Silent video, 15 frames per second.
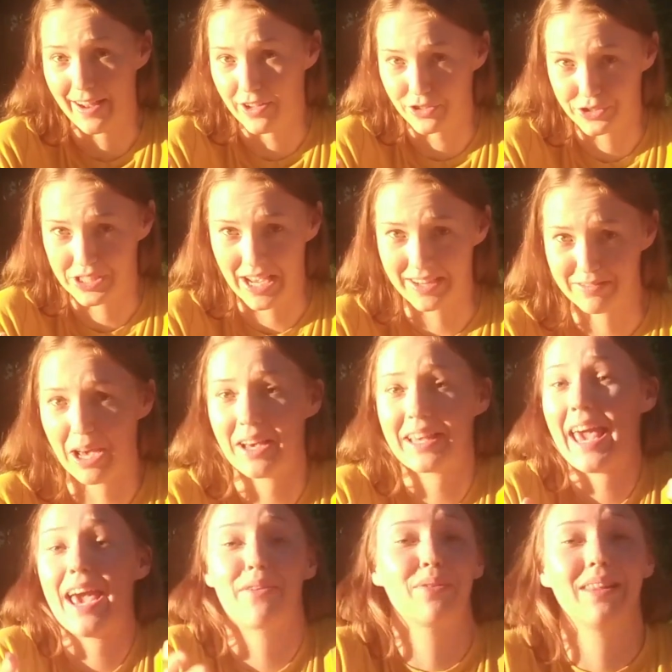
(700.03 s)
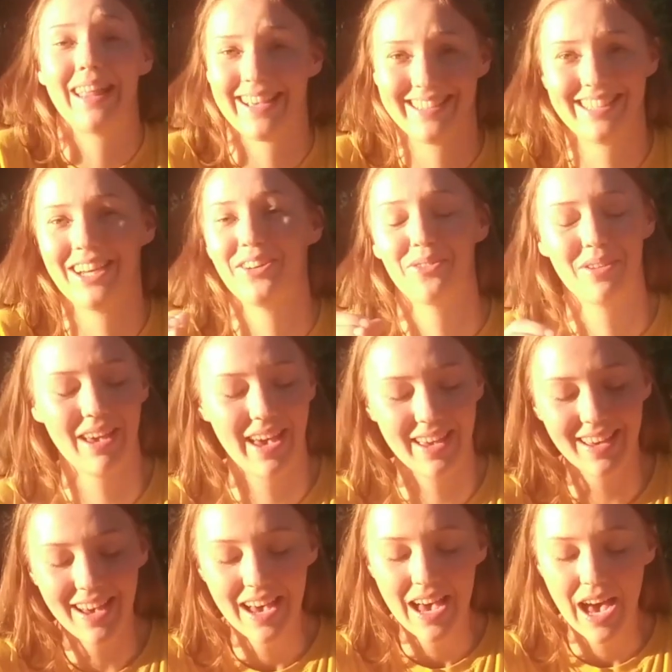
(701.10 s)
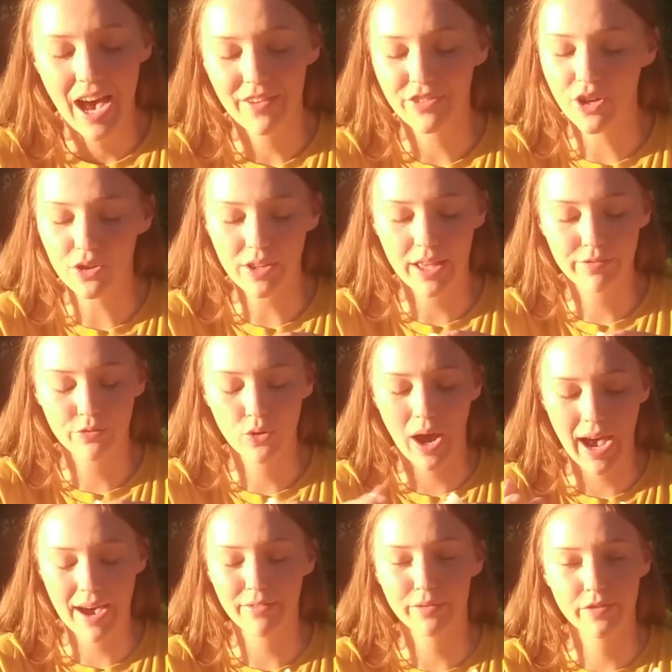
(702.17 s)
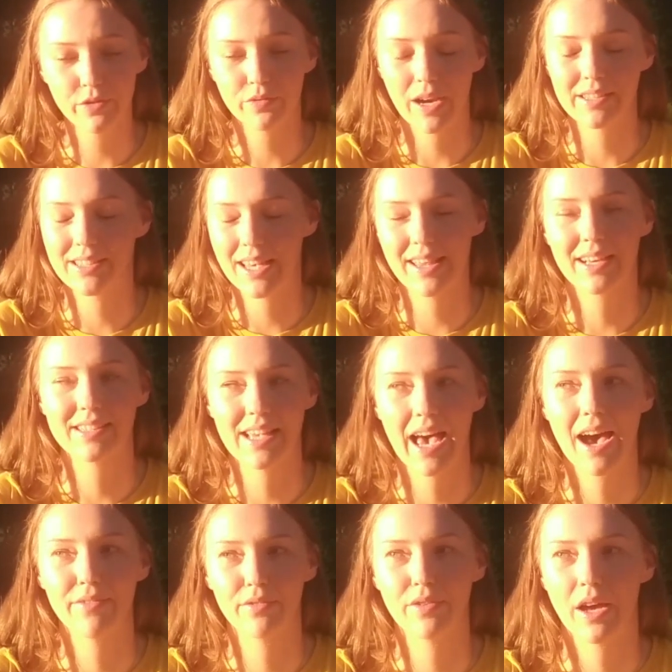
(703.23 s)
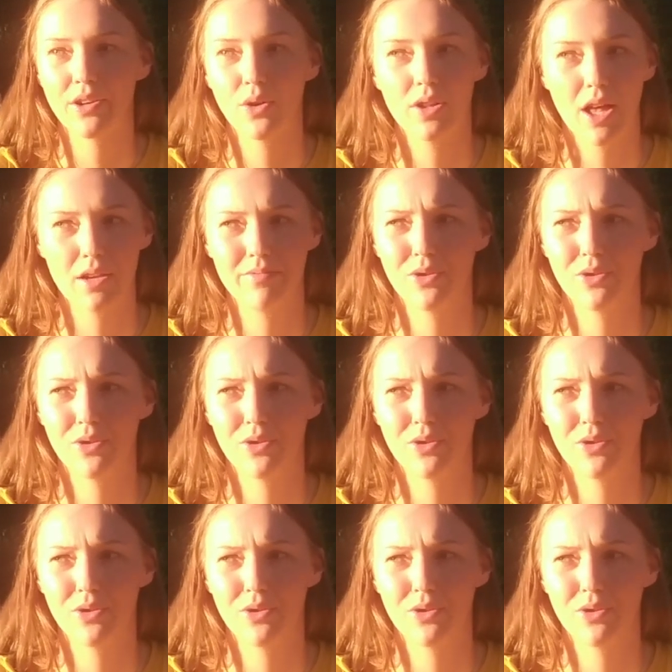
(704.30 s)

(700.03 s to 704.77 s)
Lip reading: understand. I can't relate. Okay, if you don't like fruit, I say that because I know a lot of